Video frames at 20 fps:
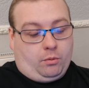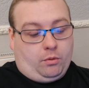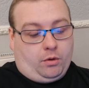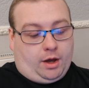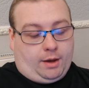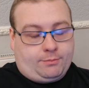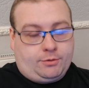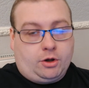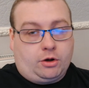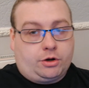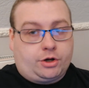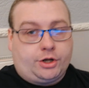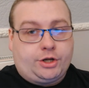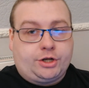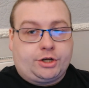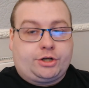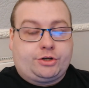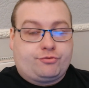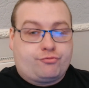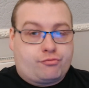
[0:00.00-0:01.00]
I'm not going
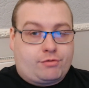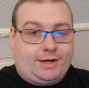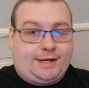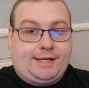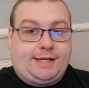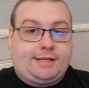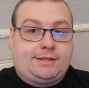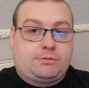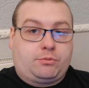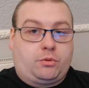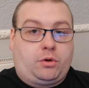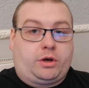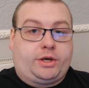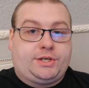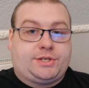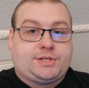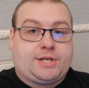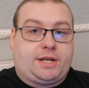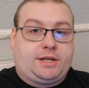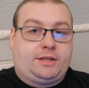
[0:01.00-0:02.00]
to read what
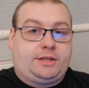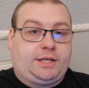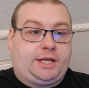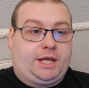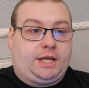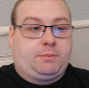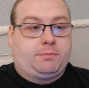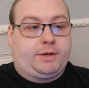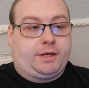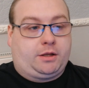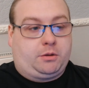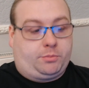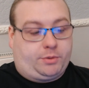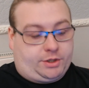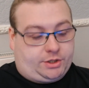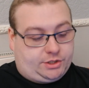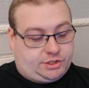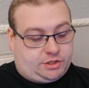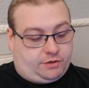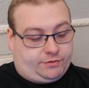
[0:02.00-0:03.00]
is said in the email,
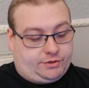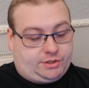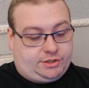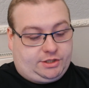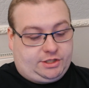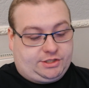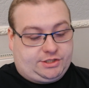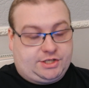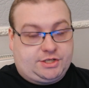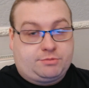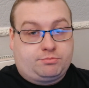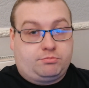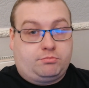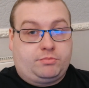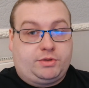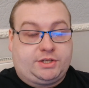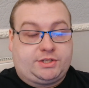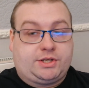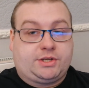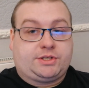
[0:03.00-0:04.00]
because obviously
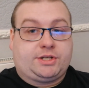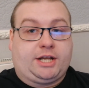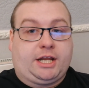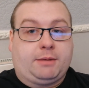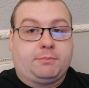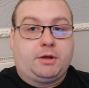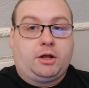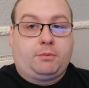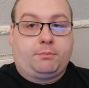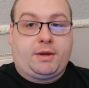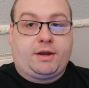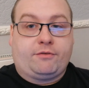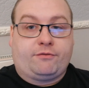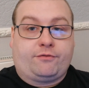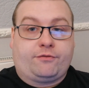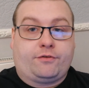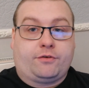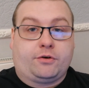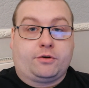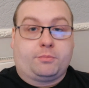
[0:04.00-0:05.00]
this is an email meant
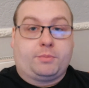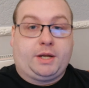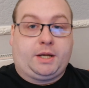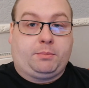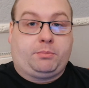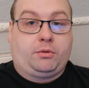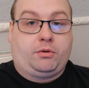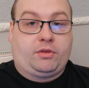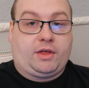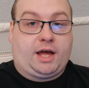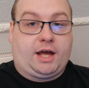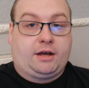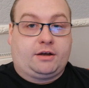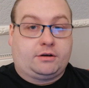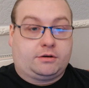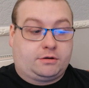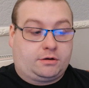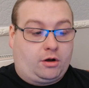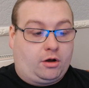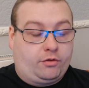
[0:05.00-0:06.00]
for people that
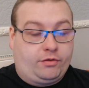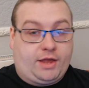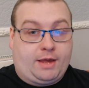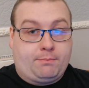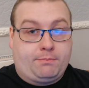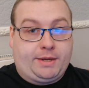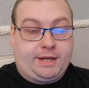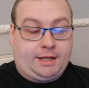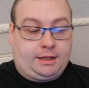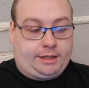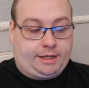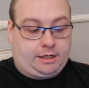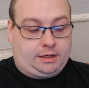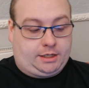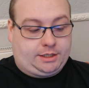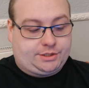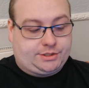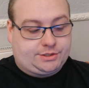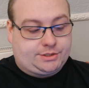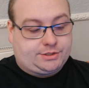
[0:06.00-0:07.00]
are on their mailing
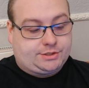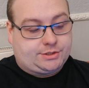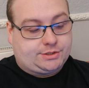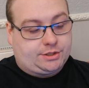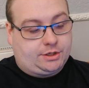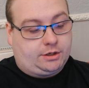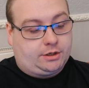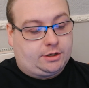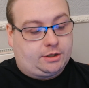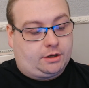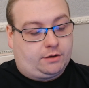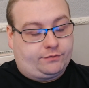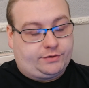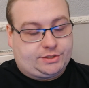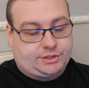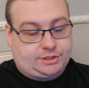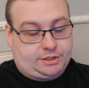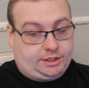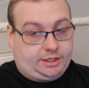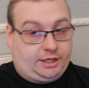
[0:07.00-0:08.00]
list. So
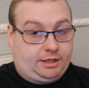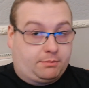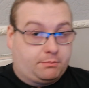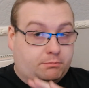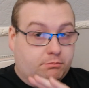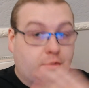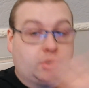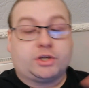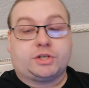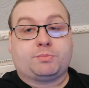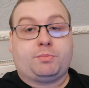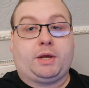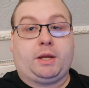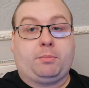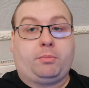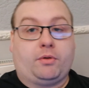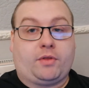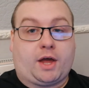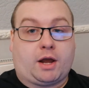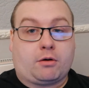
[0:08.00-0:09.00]
obviously most
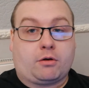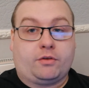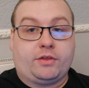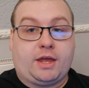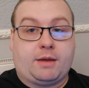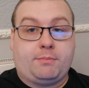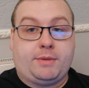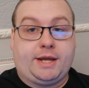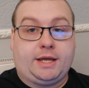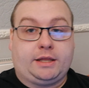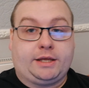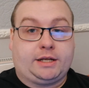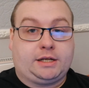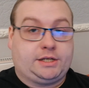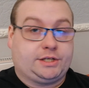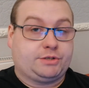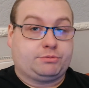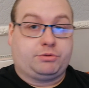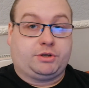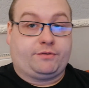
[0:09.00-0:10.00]
people that are on their mailing
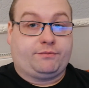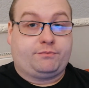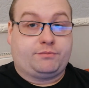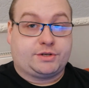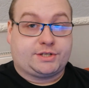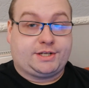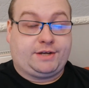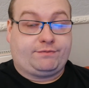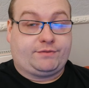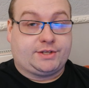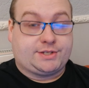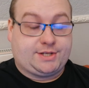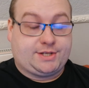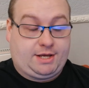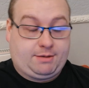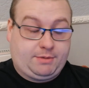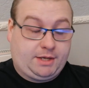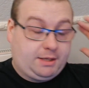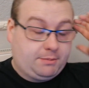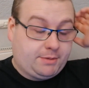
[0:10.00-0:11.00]
list would have received the
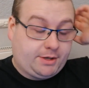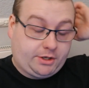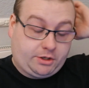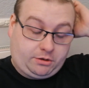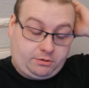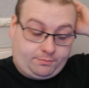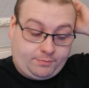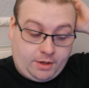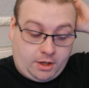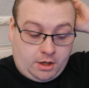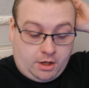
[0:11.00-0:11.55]
same email.